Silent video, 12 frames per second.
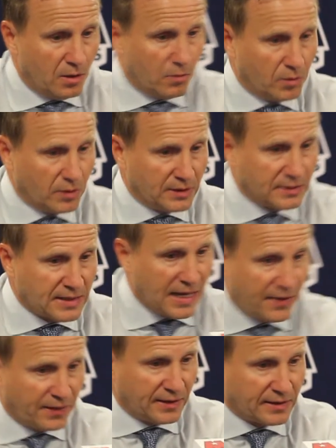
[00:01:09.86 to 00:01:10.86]
Well, his
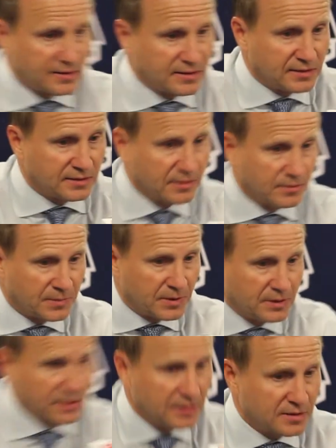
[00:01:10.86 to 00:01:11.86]
athleticism
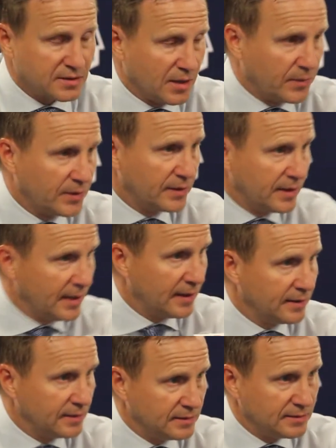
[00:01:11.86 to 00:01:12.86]
is something
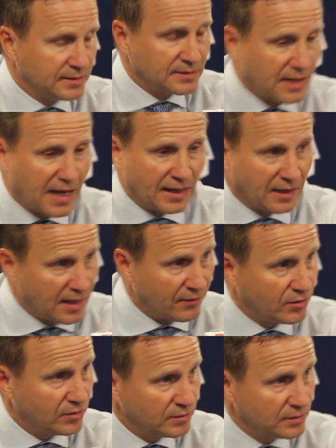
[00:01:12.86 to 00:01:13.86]
that it's high
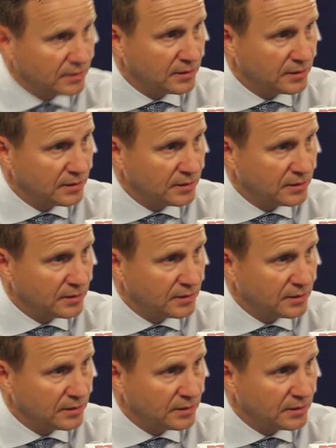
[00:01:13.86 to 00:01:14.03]
level.